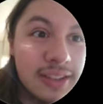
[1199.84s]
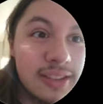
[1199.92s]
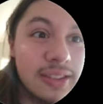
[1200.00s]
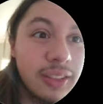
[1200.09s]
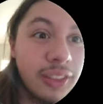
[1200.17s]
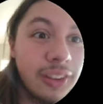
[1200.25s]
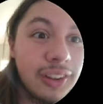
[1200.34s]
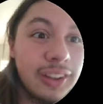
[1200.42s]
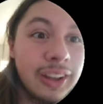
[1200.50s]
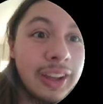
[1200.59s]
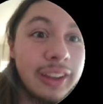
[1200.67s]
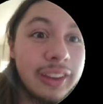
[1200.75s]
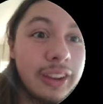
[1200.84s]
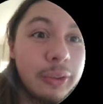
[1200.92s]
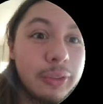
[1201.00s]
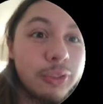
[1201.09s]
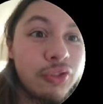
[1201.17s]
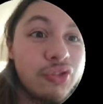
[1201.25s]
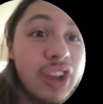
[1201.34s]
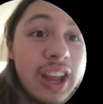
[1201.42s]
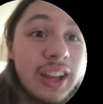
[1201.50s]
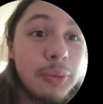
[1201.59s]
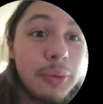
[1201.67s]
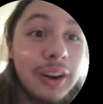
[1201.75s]
this look like it was
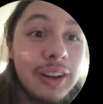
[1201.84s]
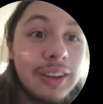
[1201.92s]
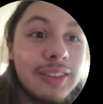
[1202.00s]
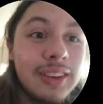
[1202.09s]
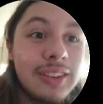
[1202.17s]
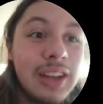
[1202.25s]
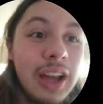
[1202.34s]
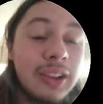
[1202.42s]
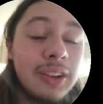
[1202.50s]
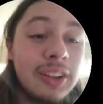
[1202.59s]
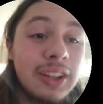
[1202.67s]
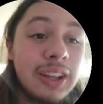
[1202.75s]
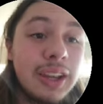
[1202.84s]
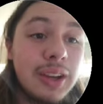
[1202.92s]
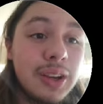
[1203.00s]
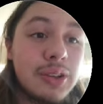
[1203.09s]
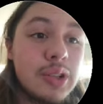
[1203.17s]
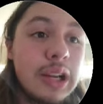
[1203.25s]
fake, where it did not look like it could